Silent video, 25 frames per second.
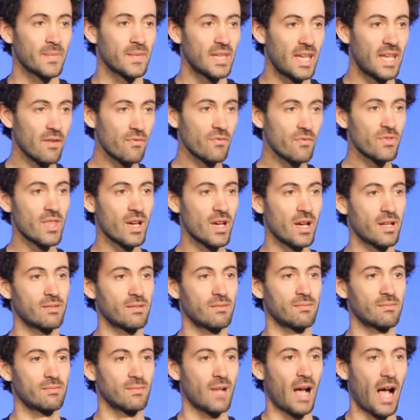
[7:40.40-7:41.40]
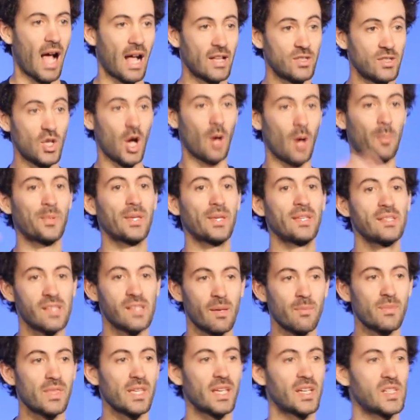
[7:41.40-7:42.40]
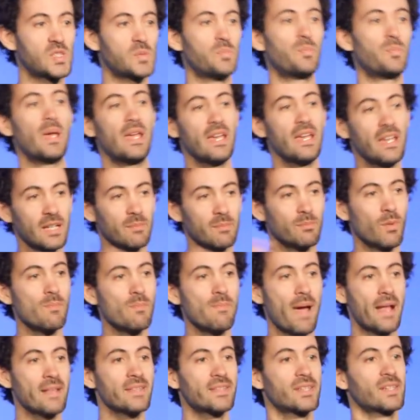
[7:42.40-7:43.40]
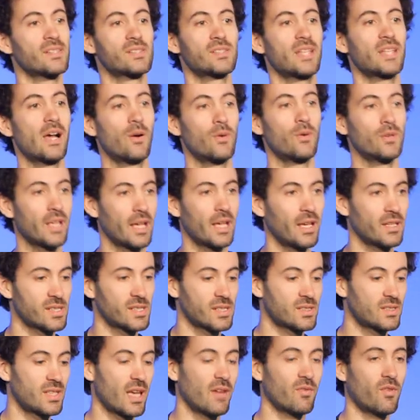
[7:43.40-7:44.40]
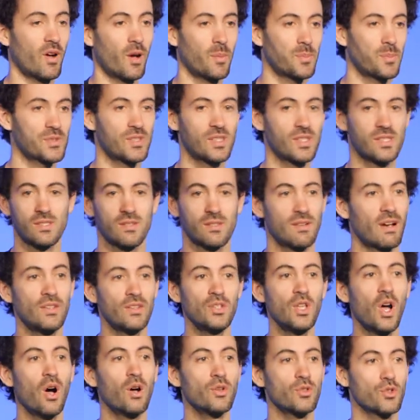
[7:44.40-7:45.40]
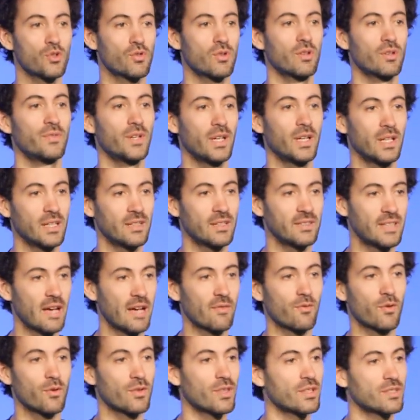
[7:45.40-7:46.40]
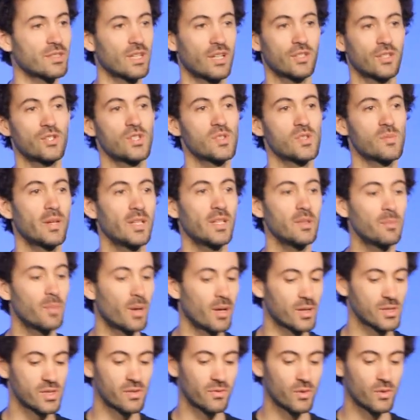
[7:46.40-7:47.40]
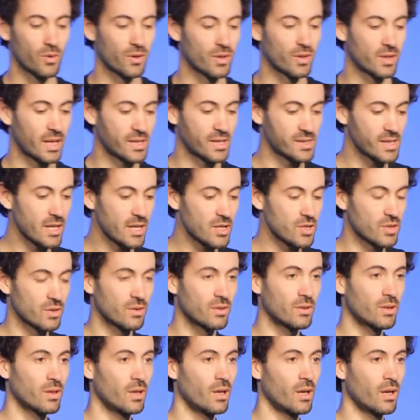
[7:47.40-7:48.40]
given that adopting something as big and momentous nowadays as DevOps is a non-trivial endeavor that touches many parts of your organization,